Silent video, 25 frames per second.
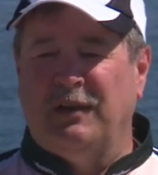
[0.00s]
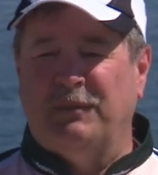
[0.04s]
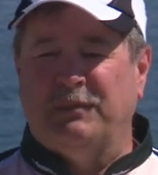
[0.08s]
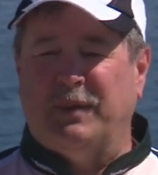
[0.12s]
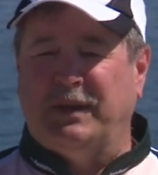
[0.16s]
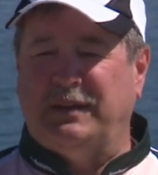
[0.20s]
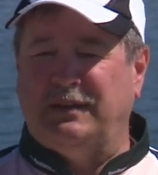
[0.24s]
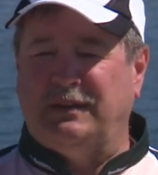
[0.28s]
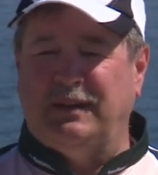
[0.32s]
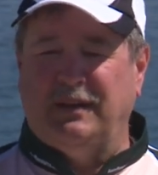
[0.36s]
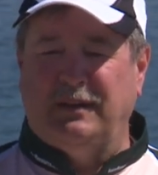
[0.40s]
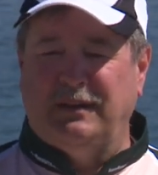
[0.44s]

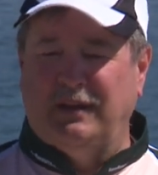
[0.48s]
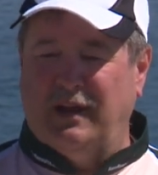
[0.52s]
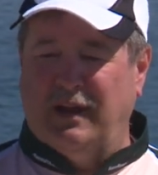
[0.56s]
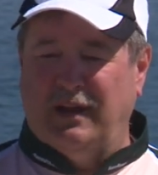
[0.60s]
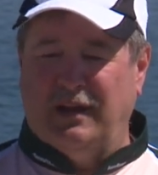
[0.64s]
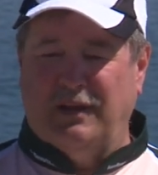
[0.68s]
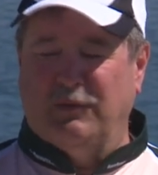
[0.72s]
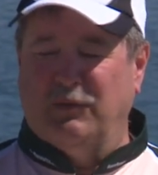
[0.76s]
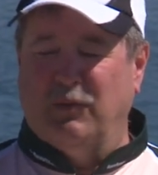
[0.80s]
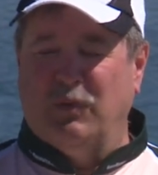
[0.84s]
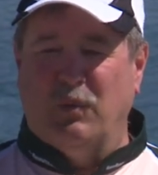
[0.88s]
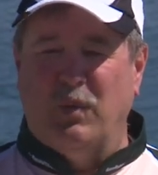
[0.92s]
But
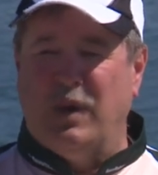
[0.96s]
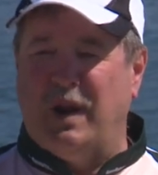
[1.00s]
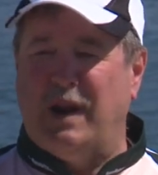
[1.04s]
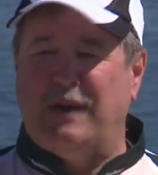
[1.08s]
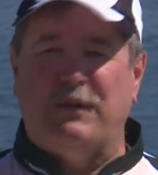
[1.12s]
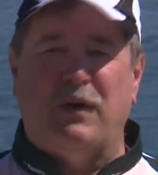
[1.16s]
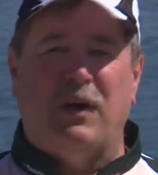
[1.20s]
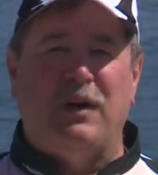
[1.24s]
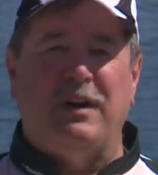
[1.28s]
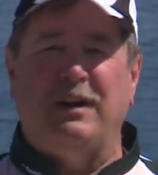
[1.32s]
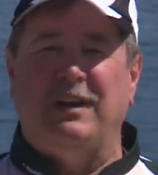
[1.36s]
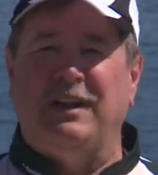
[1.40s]
would
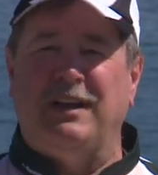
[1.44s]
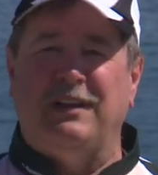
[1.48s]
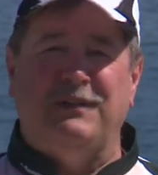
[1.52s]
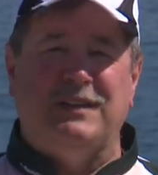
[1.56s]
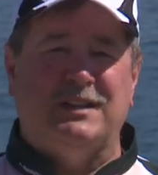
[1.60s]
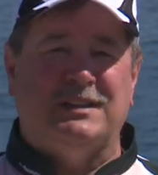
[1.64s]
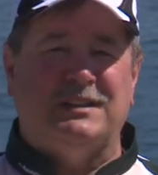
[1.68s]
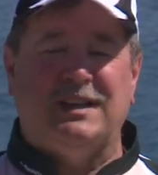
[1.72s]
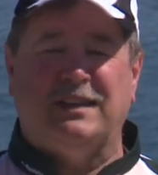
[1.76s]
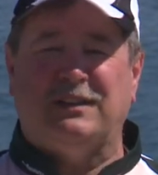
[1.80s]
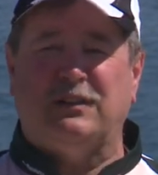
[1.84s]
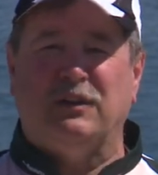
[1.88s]
I've already
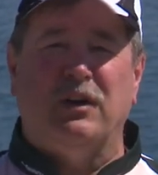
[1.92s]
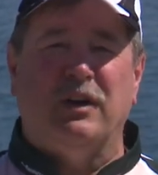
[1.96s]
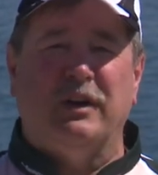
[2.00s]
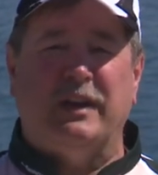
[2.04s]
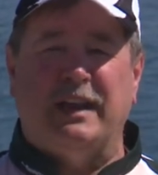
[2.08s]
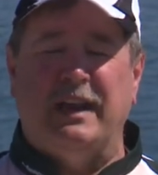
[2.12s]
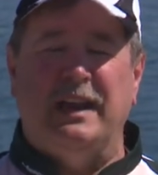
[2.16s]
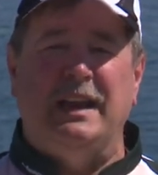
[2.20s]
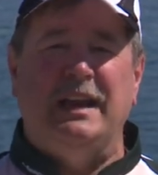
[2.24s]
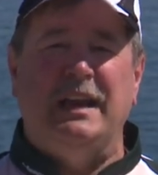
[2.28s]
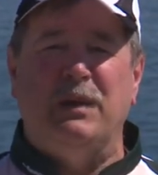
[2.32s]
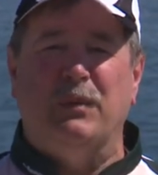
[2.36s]
even set the
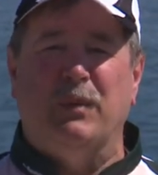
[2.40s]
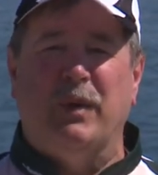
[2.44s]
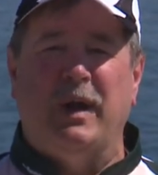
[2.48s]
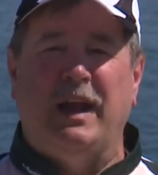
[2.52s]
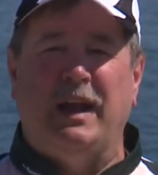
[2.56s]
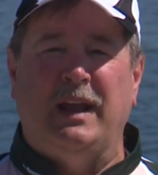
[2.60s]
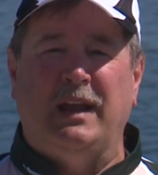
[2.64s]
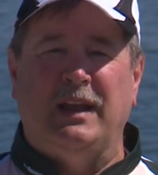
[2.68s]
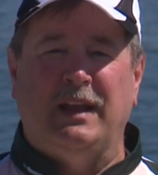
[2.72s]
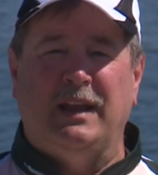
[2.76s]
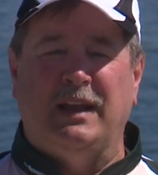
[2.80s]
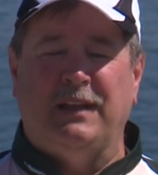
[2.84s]
hook anyway